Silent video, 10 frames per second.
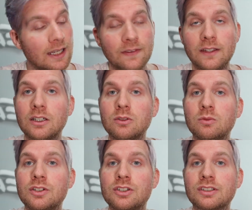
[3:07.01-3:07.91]
I think
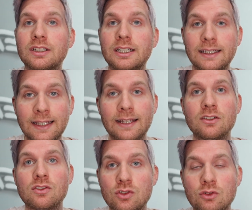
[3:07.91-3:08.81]
we're just going to get
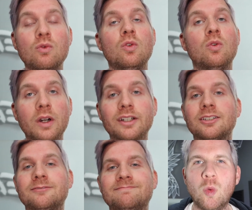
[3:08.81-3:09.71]
to work.